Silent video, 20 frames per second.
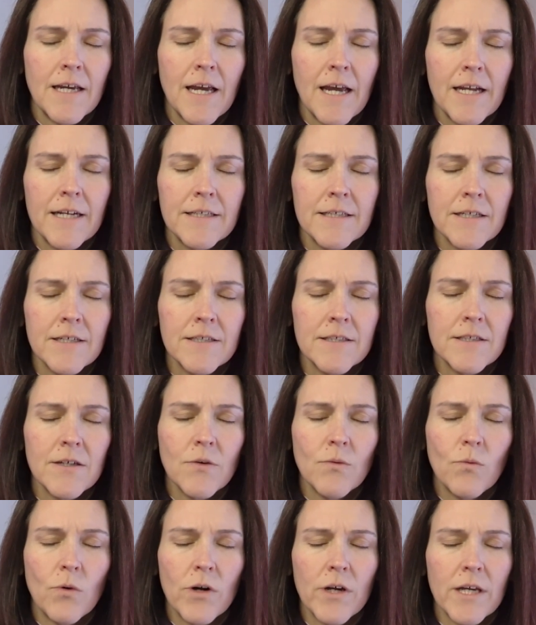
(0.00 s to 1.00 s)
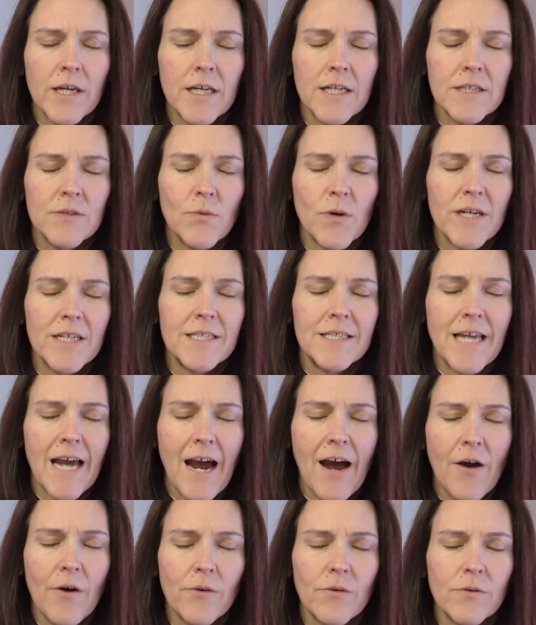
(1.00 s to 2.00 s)
And it's going to start working its way
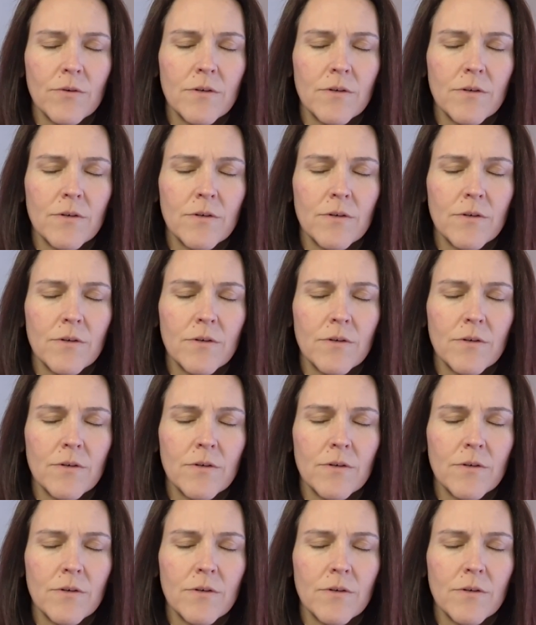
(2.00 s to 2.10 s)
down.